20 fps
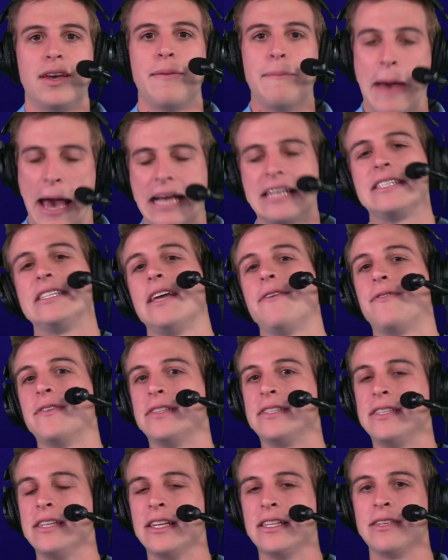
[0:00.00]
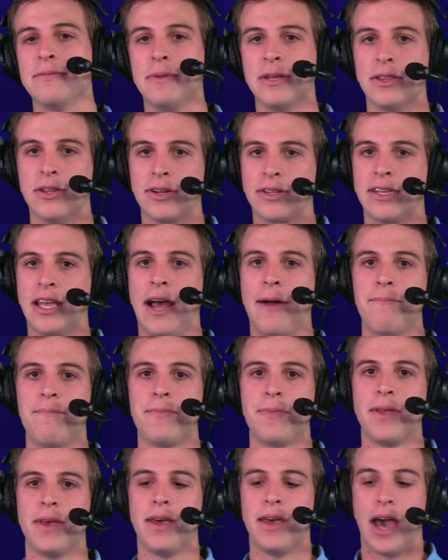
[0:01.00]
Pass defense needs to be looked at.
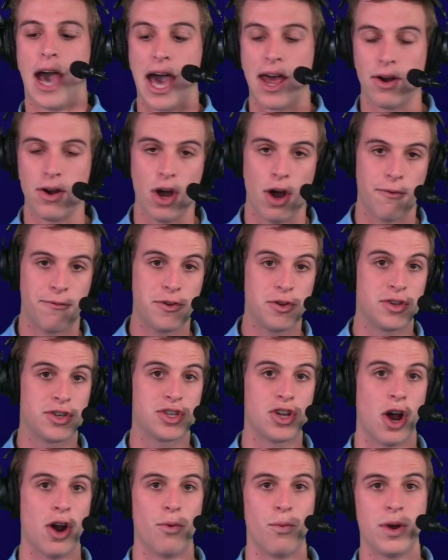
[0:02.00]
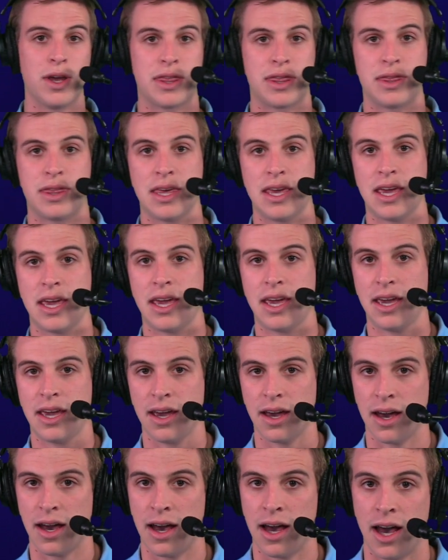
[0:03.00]
I don't know if you start with
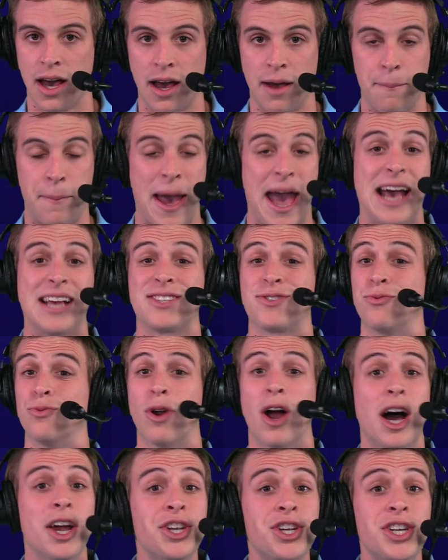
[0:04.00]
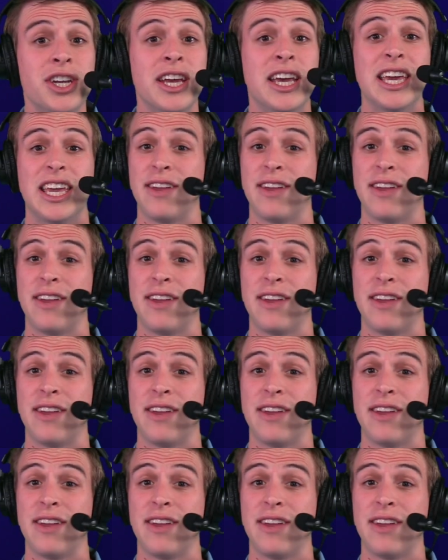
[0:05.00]
the pass rush,